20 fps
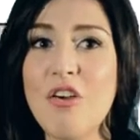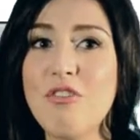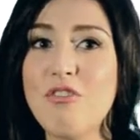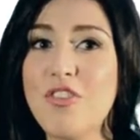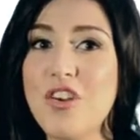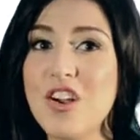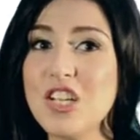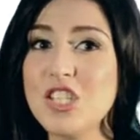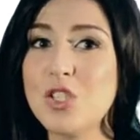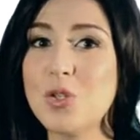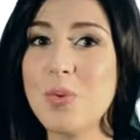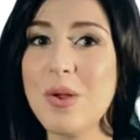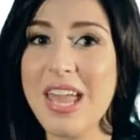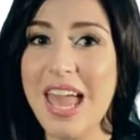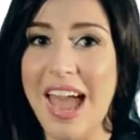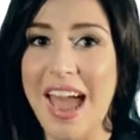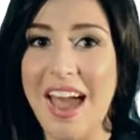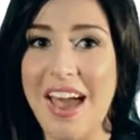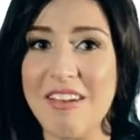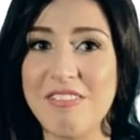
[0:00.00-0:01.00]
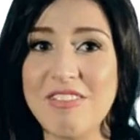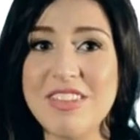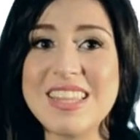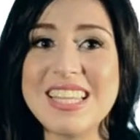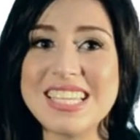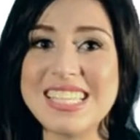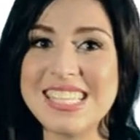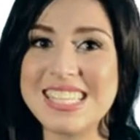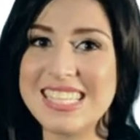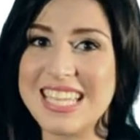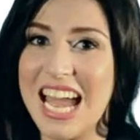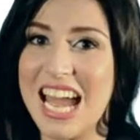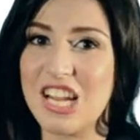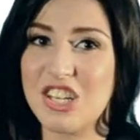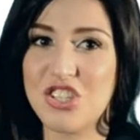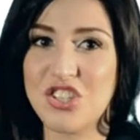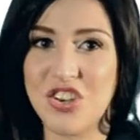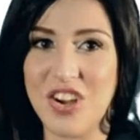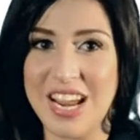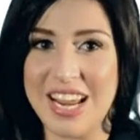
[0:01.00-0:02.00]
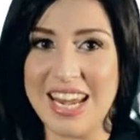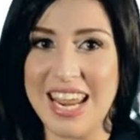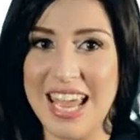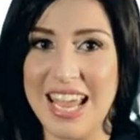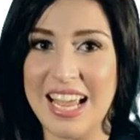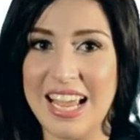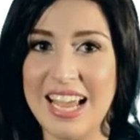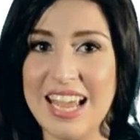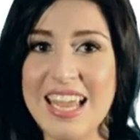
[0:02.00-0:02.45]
First, we have the stat training.